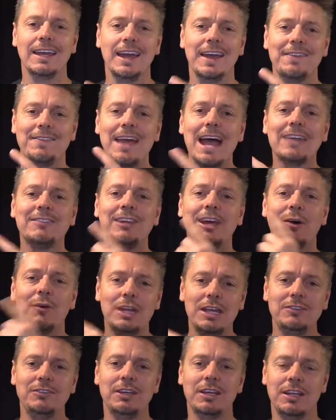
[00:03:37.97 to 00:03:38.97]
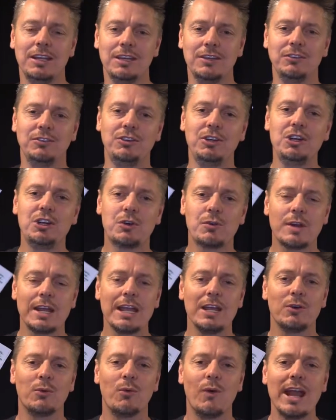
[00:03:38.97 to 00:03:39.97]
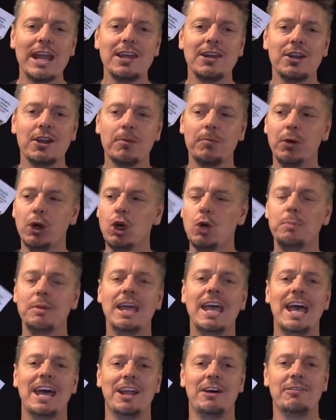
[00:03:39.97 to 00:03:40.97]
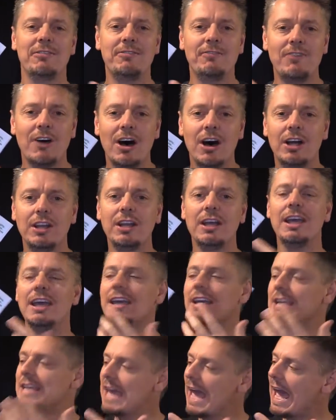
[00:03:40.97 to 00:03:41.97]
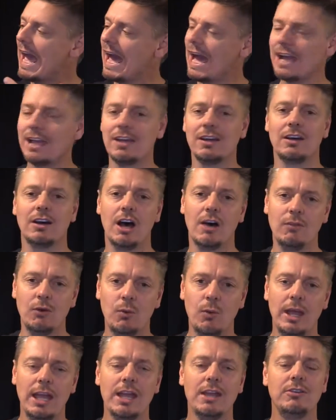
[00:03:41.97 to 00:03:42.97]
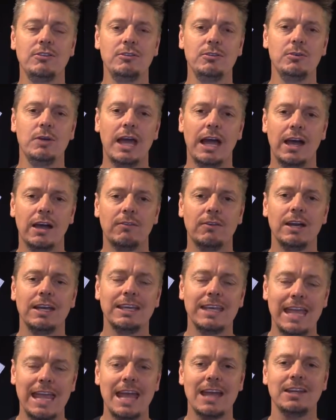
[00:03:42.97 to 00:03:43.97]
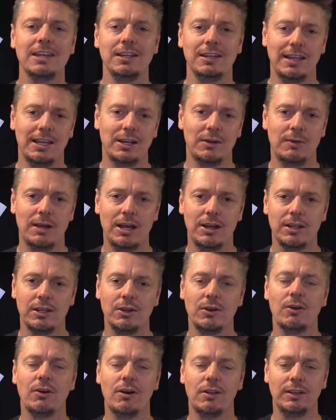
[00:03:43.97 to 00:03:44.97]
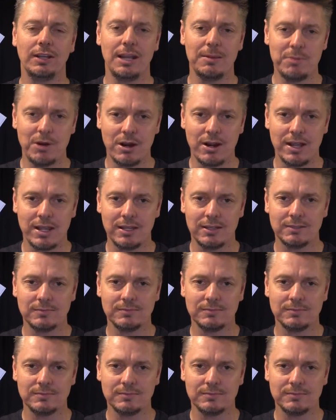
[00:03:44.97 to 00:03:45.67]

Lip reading: And that's how easy it is to create reindeer poop and a fun gag of a way to have candy laying around at your holiday party.